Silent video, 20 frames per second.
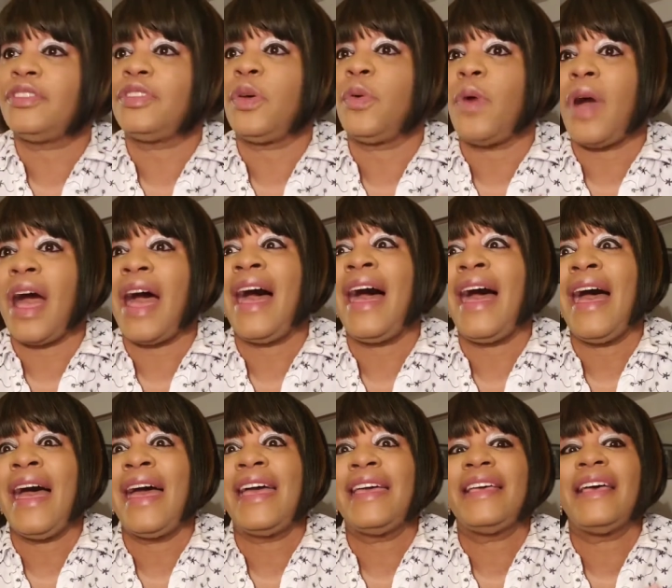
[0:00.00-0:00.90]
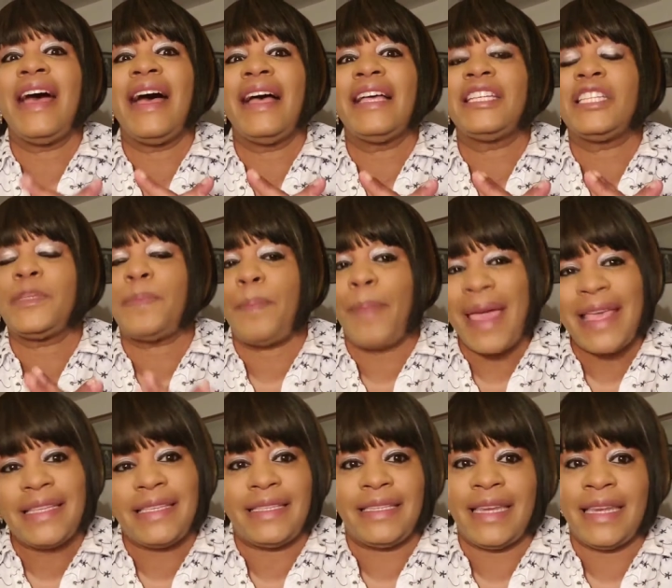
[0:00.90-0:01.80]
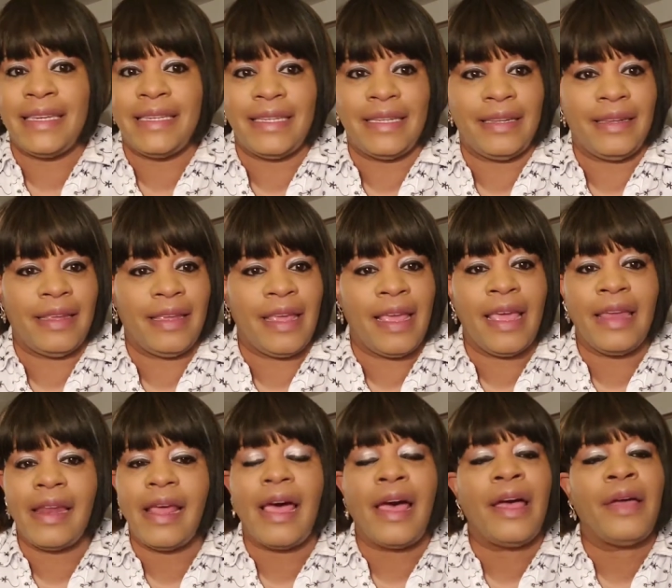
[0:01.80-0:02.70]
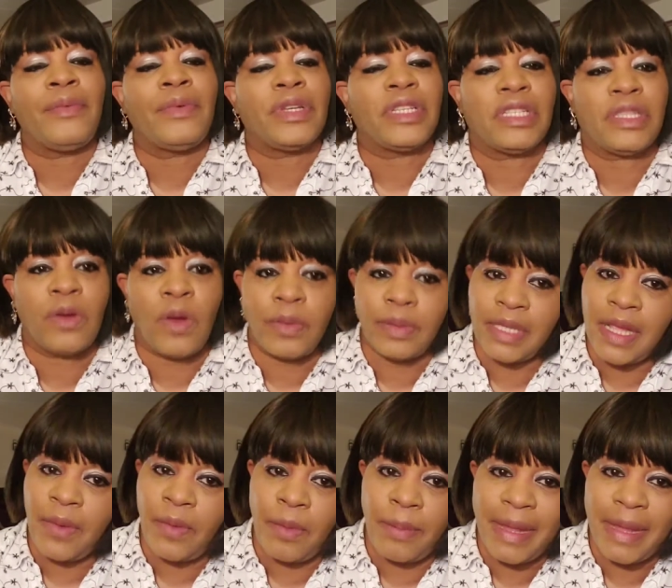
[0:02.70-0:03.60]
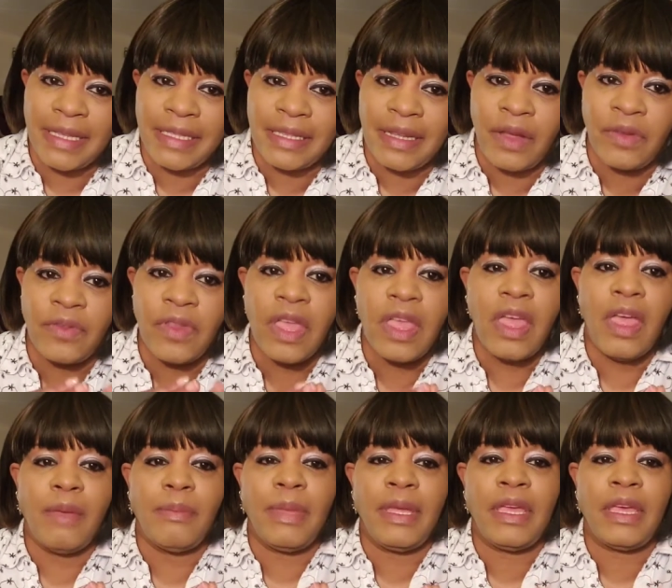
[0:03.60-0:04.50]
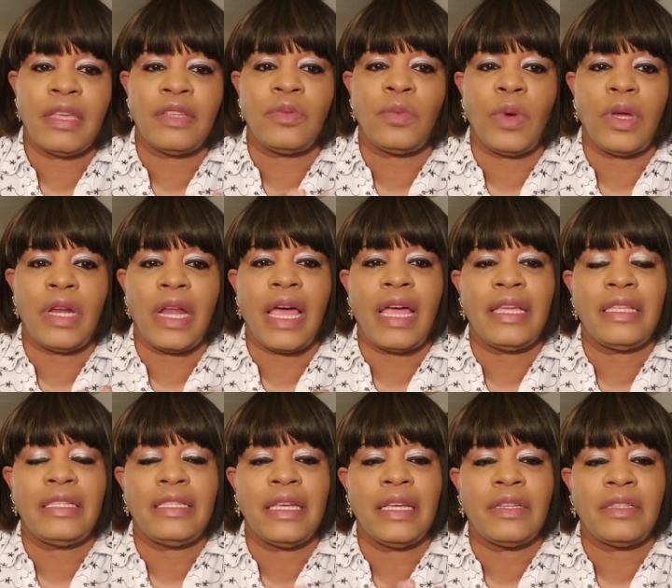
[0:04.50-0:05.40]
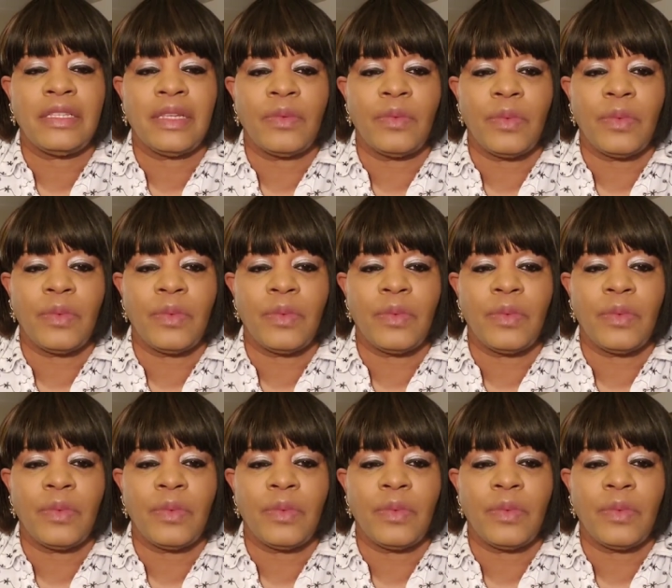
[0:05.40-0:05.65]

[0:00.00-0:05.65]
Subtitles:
So I spaced it, and I was so upset with myself because when I tell